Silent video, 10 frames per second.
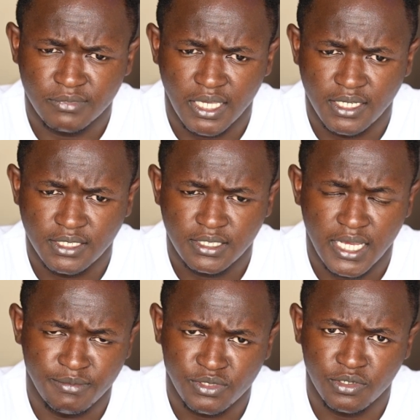and
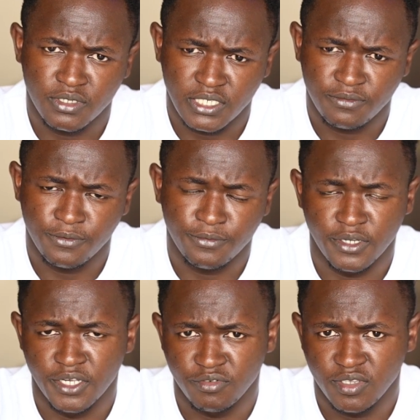I'm so grateful for
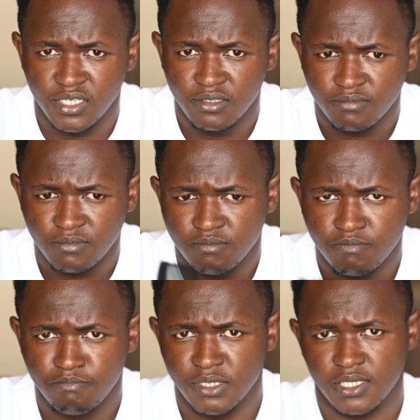everything.
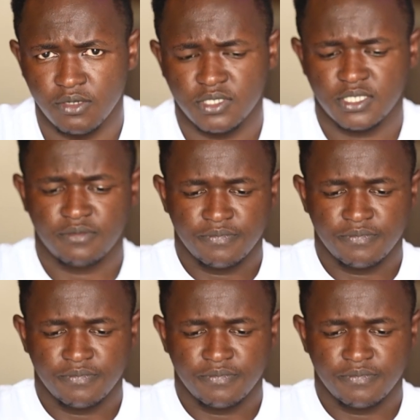Peace out.